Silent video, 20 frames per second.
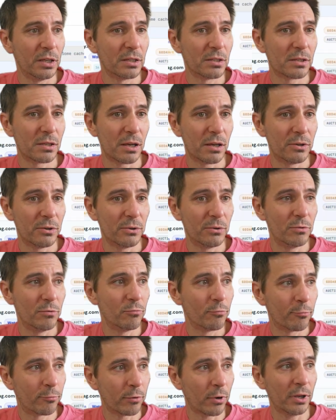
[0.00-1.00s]
So
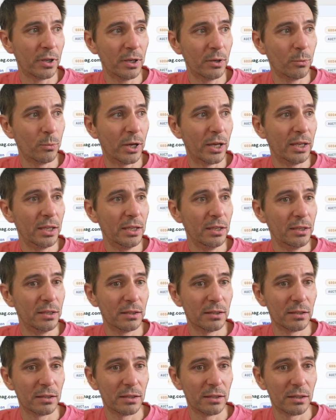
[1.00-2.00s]
right away,
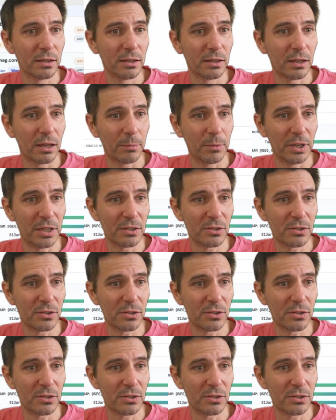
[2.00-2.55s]
I mean,